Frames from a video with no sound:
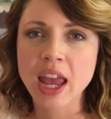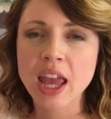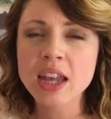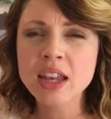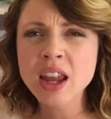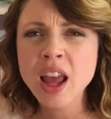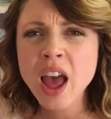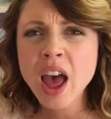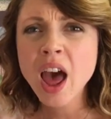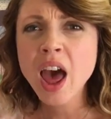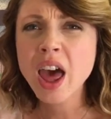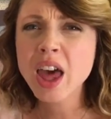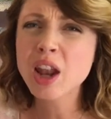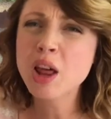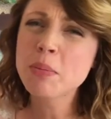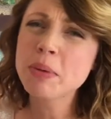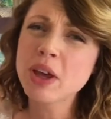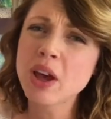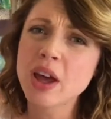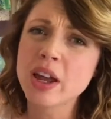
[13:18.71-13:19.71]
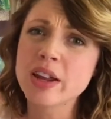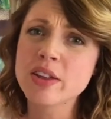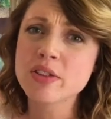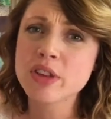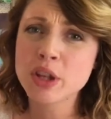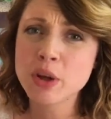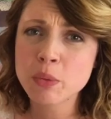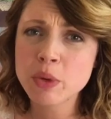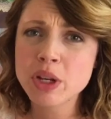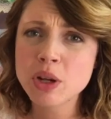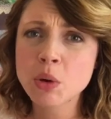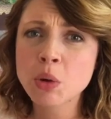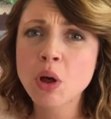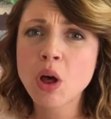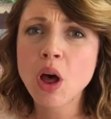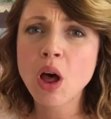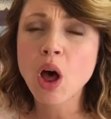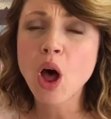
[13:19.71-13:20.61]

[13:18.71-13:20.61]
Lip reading: And I'll be honest, you know, we don't